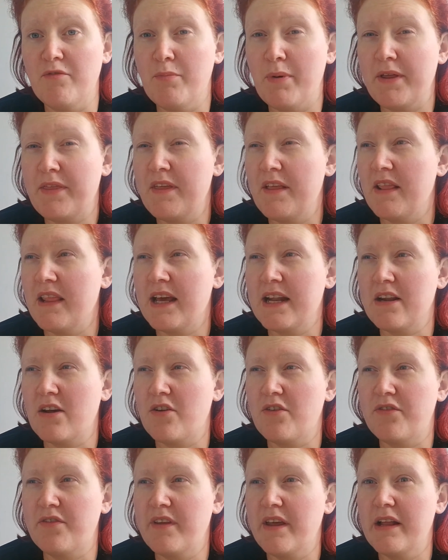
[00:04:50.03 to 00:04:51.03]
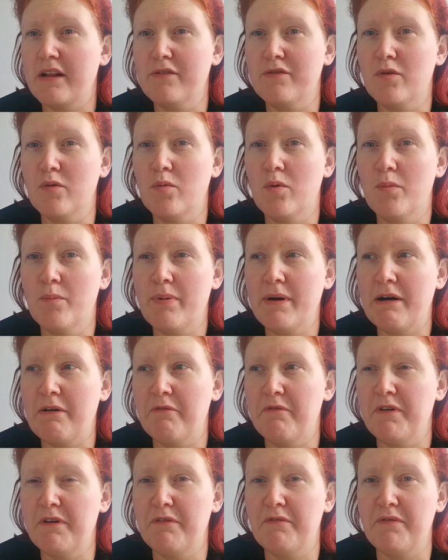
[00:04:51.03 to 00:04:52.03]
but I think they had it on sale for one pound
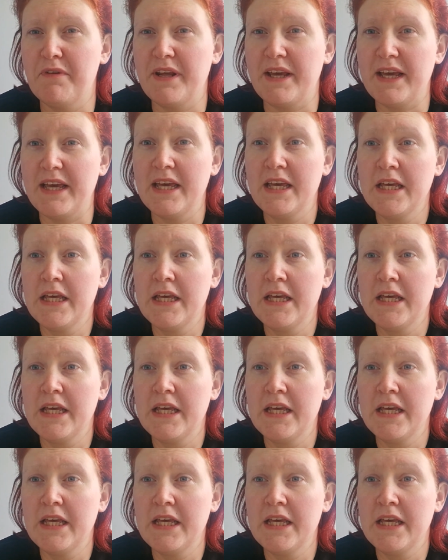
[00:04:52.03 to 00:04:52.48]
fifty.